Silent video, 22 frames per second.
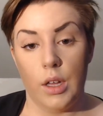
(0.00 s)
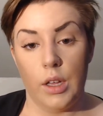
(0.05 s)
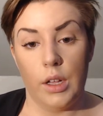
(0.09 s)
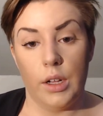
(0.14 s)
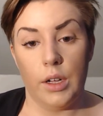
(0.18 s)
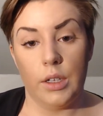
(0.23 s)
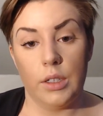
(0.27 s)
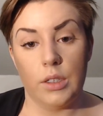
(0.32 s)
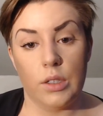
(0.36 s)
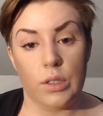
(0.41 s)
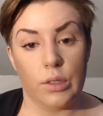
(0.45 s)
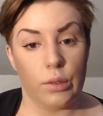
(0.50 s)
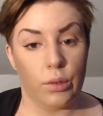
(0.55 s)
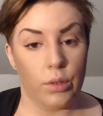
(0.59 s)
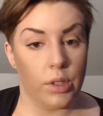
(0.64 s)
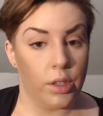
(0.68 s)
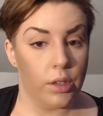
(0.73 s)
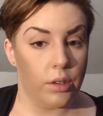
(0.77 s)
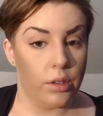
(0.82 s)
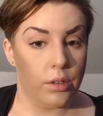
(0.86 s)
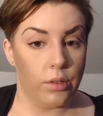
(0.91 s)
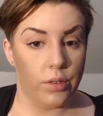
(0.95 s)
And sort
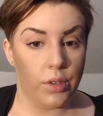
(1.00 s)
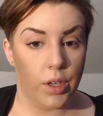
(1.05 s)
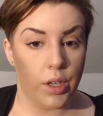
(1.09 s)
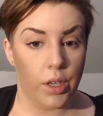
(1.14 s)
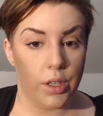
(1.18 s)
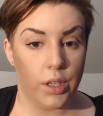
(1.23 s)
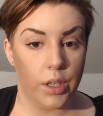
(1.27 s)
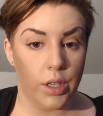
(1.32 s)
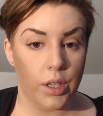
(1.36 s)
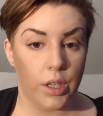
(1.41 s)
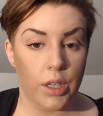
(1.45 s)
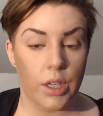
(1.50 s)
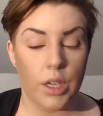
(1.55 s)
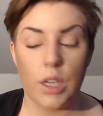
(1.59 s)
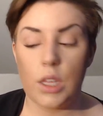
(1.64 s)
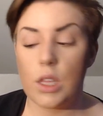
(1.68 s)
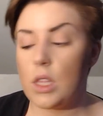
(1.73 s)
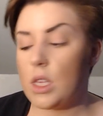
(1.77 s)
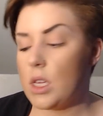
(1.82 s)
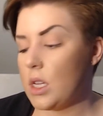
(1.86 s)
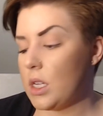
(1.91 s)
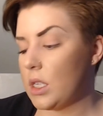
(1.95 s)
of in
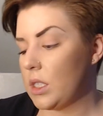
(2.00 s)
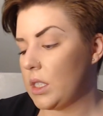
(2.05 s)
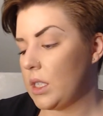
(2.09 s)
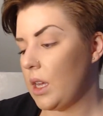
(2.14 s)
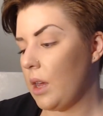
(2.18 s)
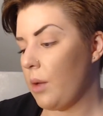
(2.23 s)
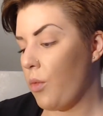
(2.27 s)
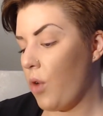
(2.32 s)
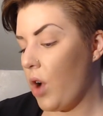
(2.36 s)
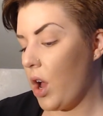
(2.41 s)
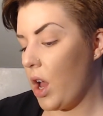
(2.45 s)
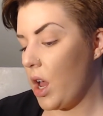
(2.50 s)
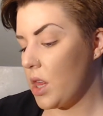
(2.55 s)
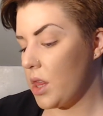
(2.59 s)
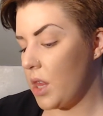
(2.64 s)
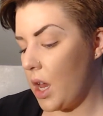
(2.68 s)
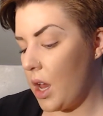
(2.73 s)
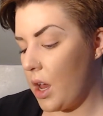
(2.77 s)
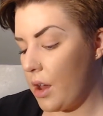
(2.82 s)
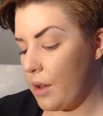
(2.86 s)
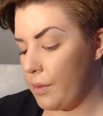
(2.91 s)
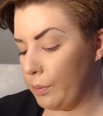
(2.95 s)
the same way
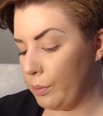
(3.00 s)
that